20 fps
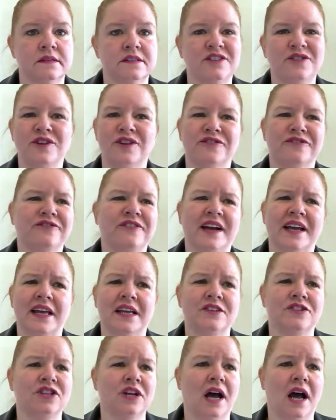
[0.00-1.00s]
Do your
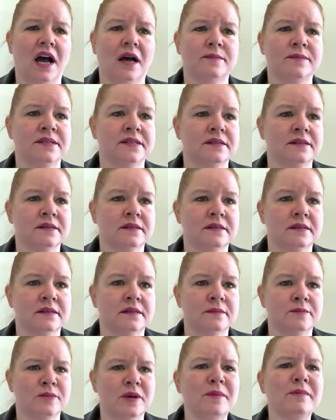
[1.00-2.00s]
fucking jobs.
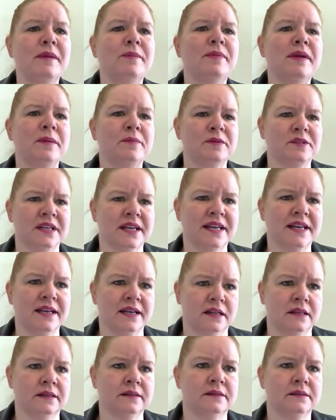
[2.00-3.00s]
Bring me people to
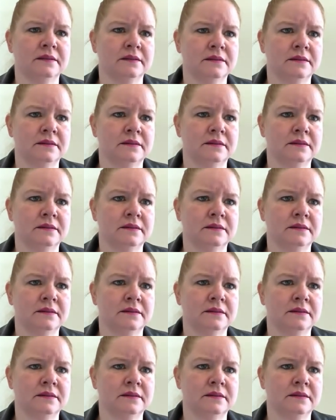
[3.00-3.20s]
kill.